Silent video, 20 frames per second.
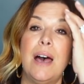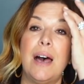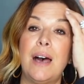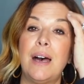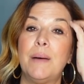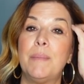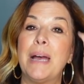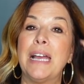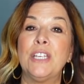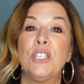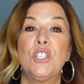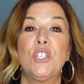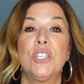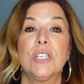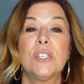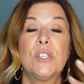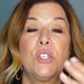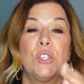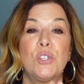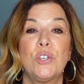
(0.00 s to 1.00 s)
Um, I
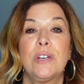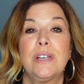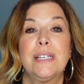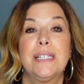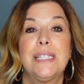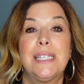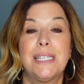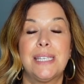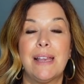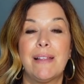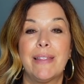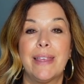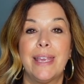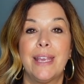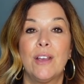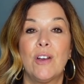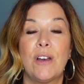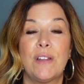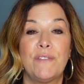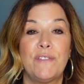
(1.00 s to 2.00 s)
just started
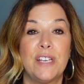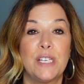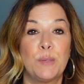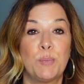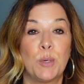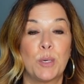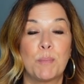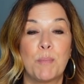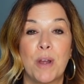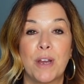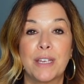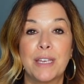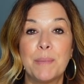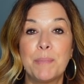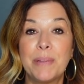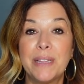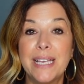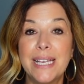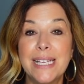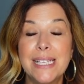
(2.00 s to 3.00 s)
selling on Facebook
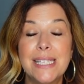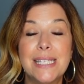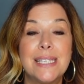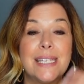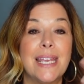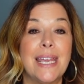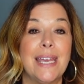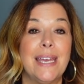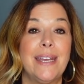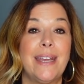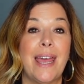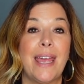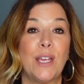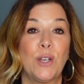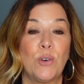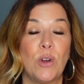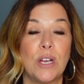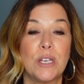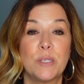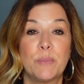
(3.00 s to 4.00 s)
Marketplace, and I
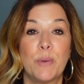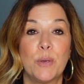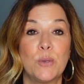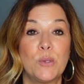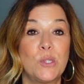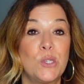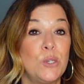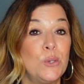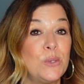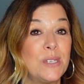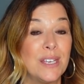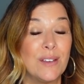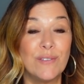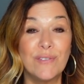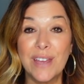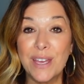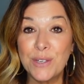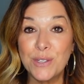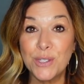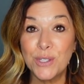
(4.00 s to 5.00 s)
cross-post using
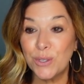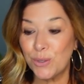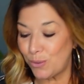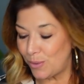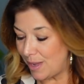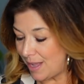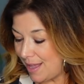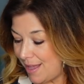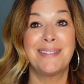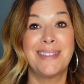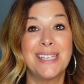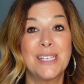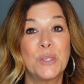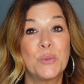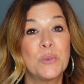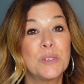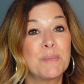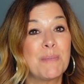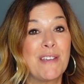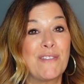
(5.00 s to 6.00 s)
Vendoo. This
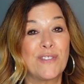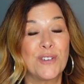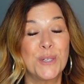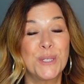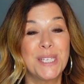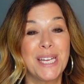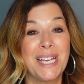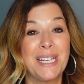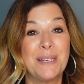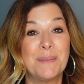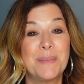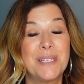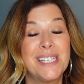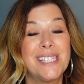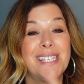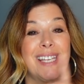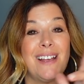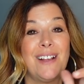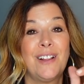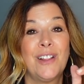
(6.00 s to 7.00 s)
was my first item to
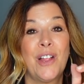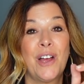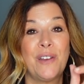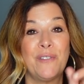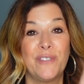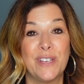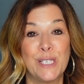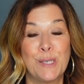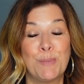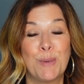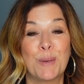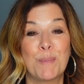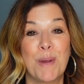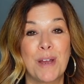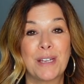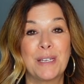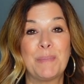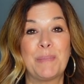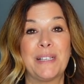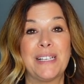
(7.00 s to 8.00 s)
sell on Facebook
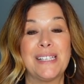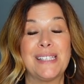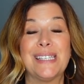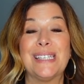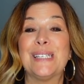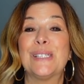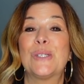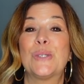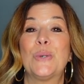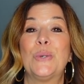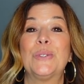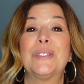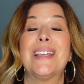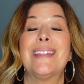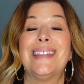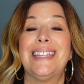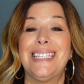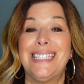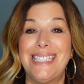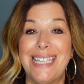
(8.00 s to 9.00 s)
Marketplace, and it
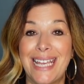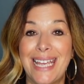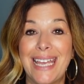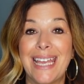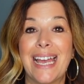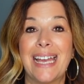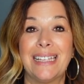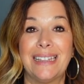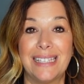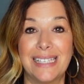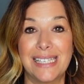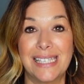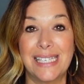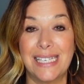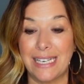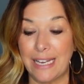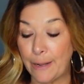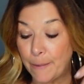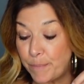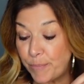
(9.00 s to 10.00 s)
sold the day I
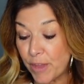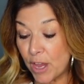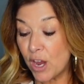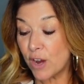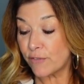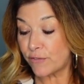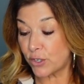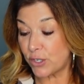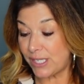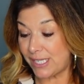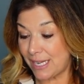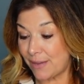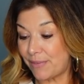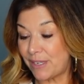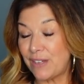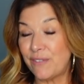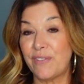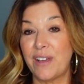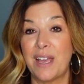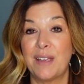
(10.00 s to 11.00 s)
listed it for
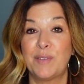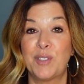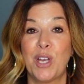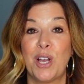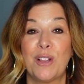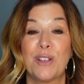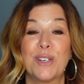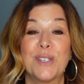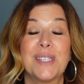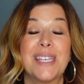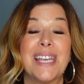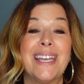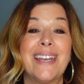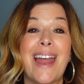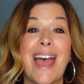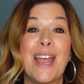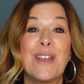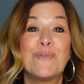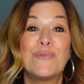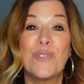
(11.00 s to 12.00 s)
seventy-five dollars. And
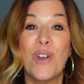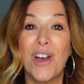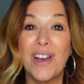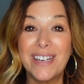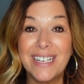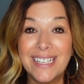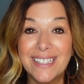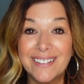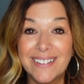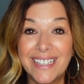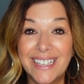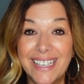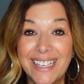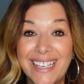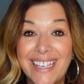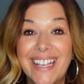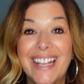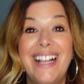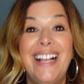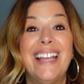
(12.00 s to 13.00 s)

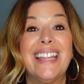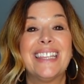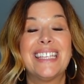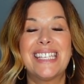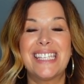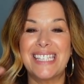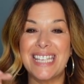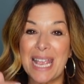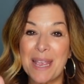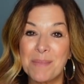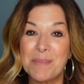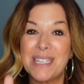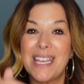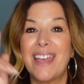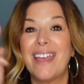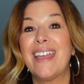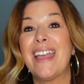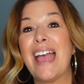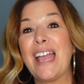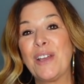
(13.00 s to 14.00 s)
ironically, the same
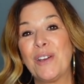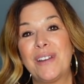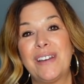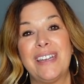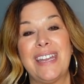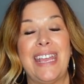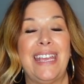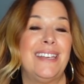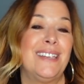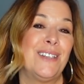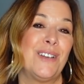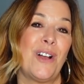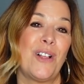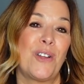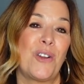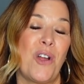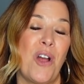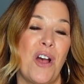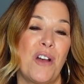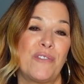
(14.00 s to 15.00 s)
day I got an eighty
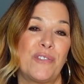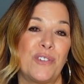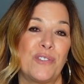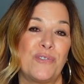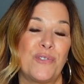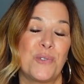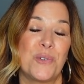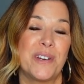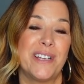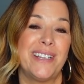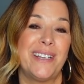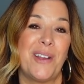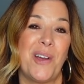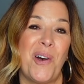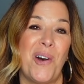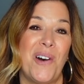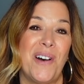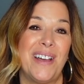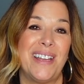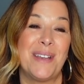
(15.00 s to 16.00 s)
dollar offer for it
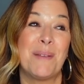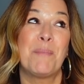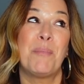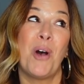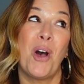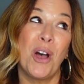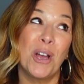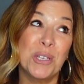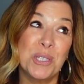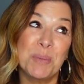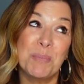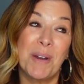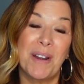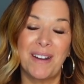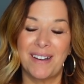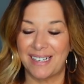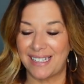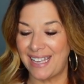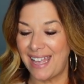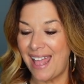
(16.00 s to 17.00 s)
on
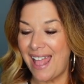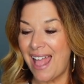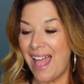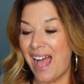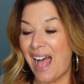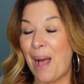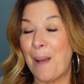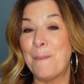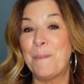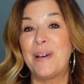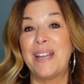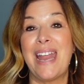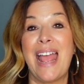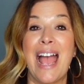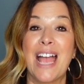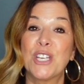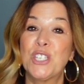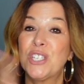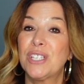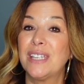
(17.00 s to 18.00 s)
Poshmark. Um, but
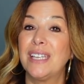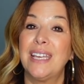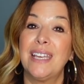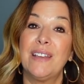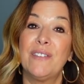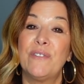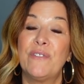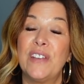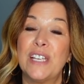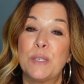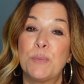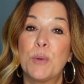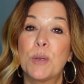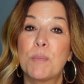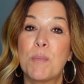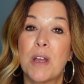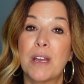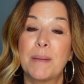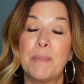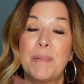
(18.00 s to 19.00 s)
actually, Facebook
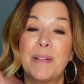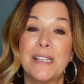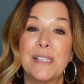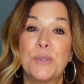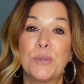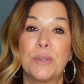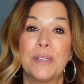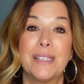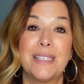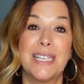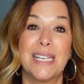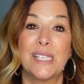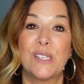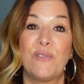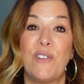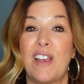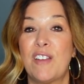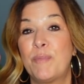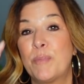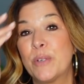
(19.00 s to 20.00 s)
Marketplace only takes
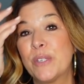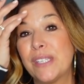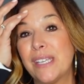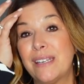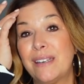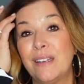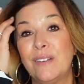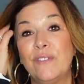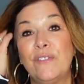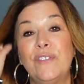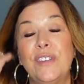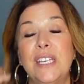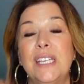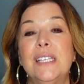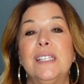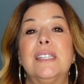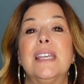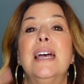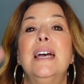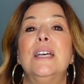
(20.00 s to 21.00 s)
five percent in
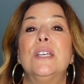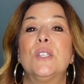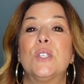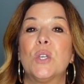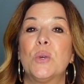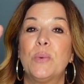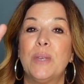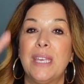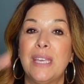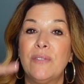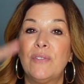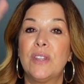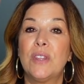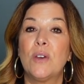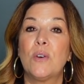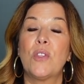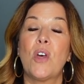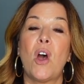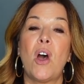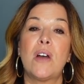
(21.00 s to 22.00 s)
fees. So even
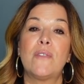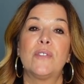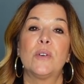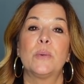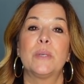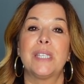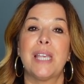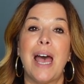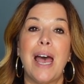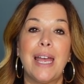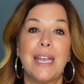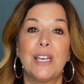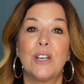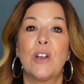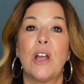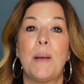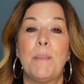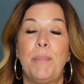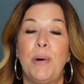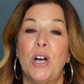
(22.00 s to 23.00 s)
though the offer was higher
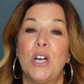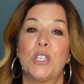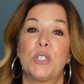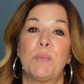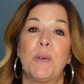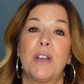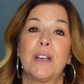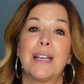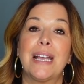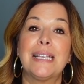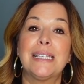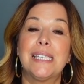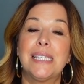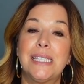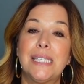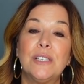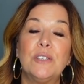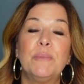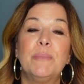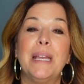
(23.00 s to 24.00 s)
on Poshmark, I
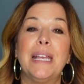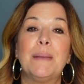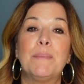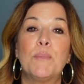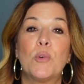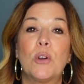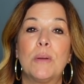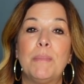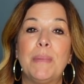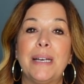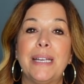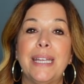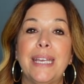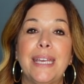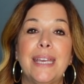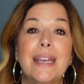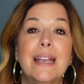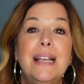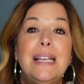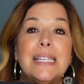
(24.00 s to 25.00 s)
still made more
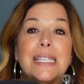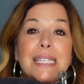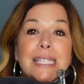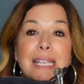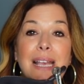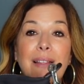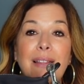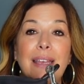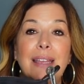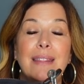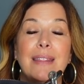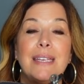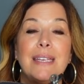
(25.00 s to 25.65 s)
money selling